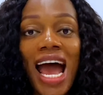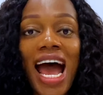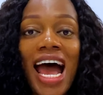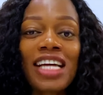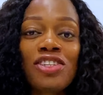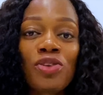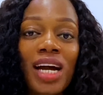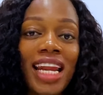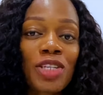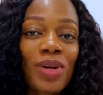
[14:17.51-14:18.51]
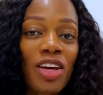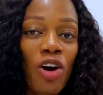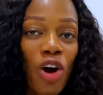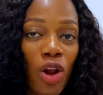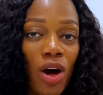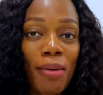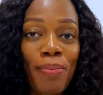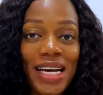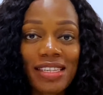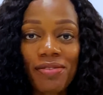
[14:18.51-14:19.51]
and you can actually unlock
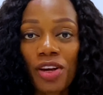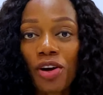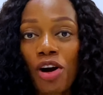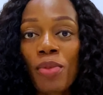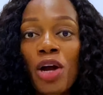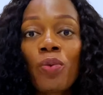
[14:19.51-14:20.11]
passive income